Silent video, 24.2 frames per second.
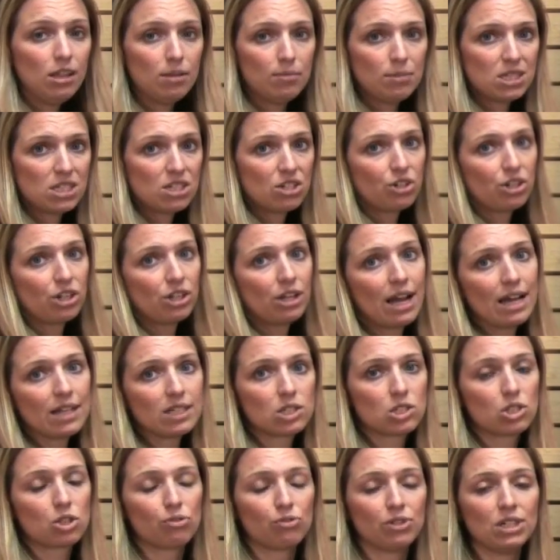The material
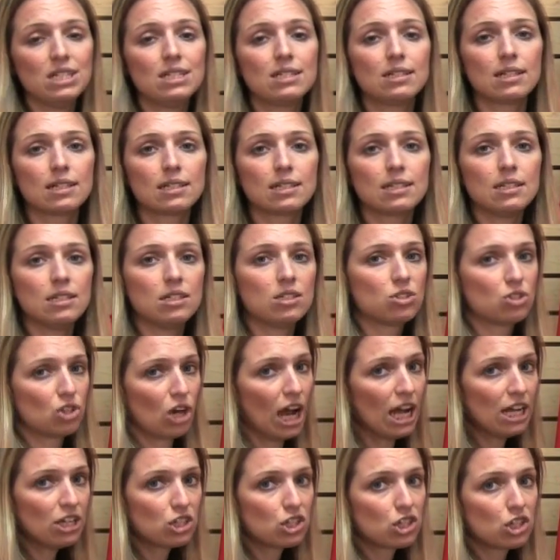has 360
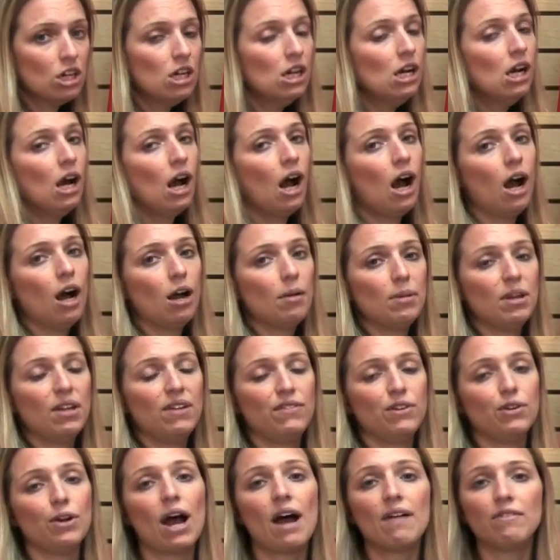stretch. If
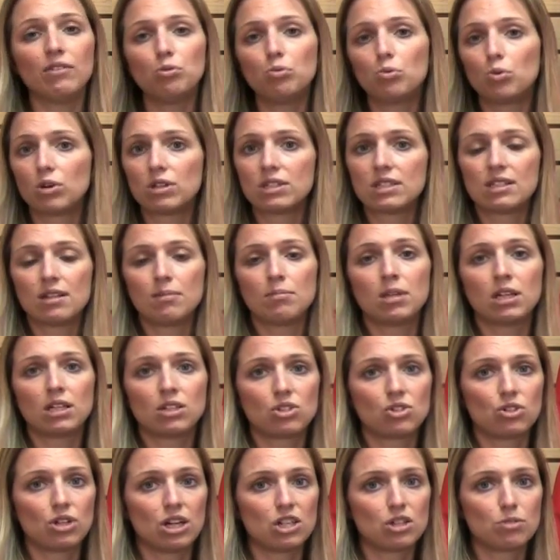you haven't worn something
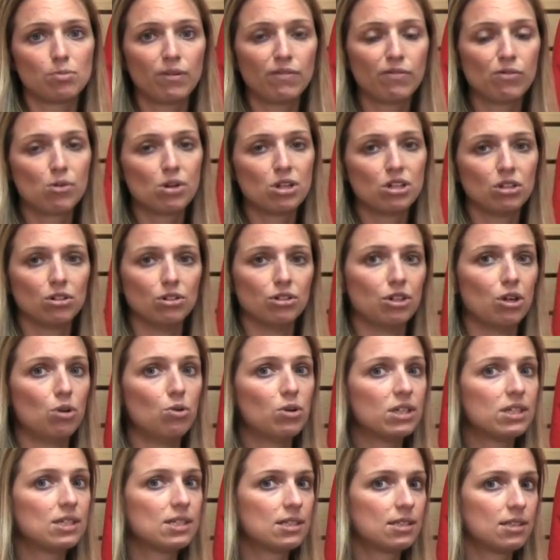stretch before, you'll
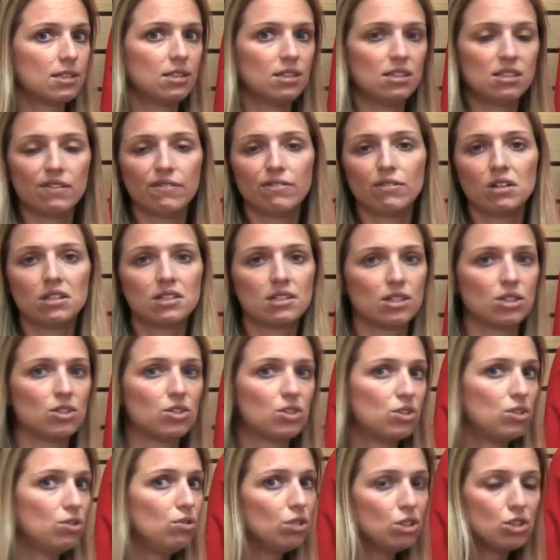notice the difference as
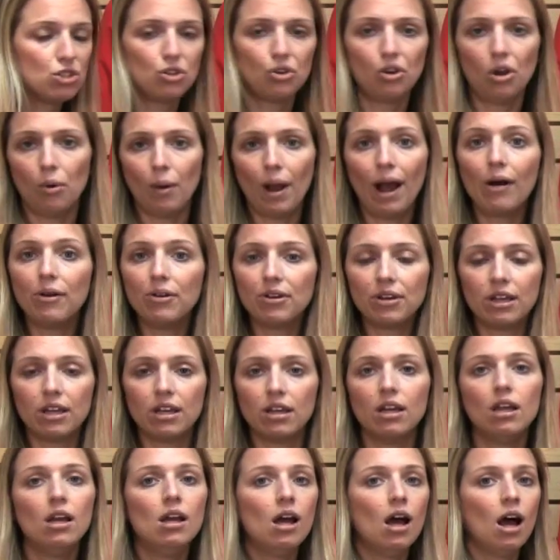soon as you go out in
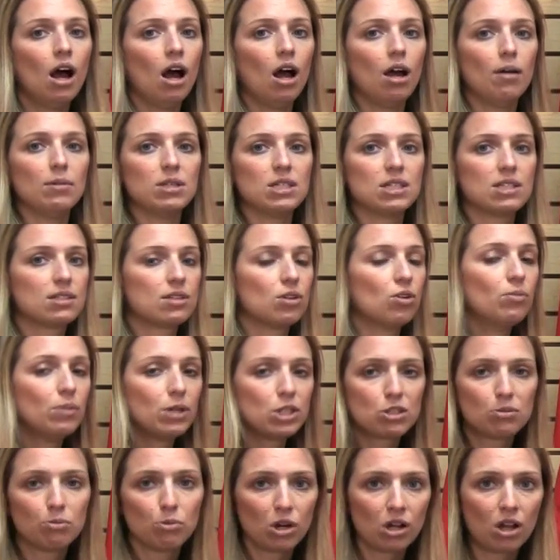it. It's so
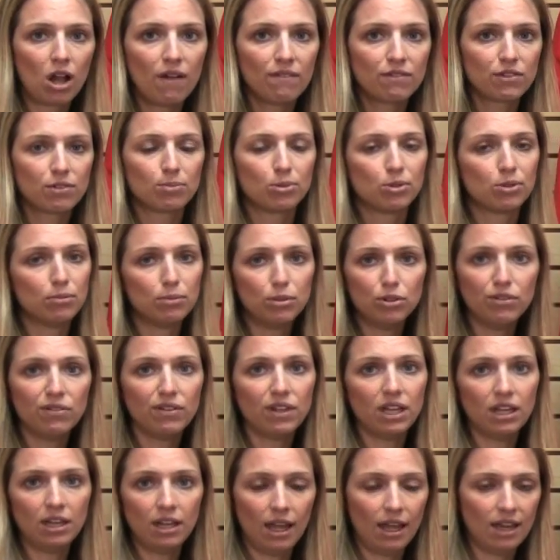much more comfortable to move
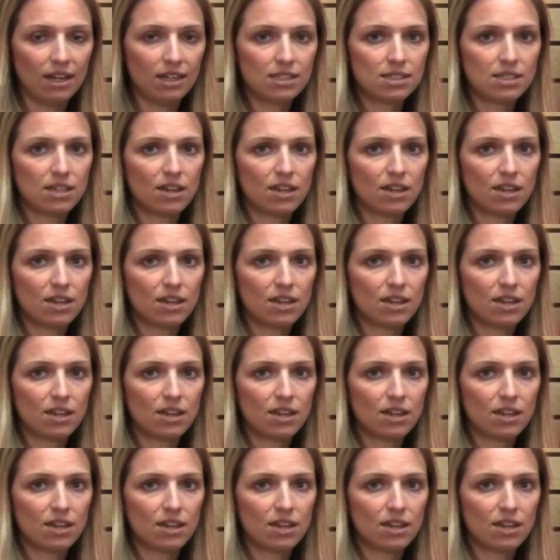in, and it